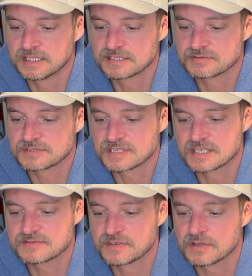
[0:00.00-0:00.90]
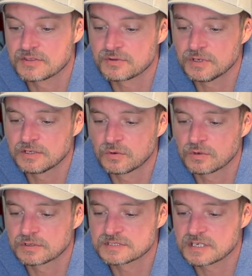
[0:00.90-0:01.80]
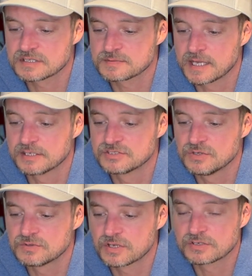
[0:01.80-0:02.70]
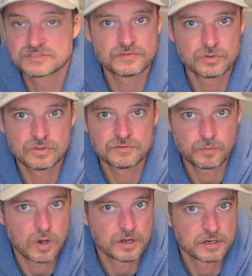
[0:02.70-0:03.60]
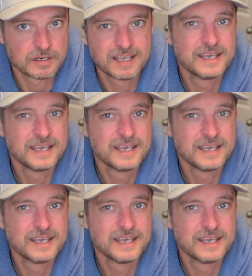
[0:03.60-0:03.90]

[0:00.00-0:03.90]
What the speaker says: This one says fill a 3-quart saucepan 2/3 full of water.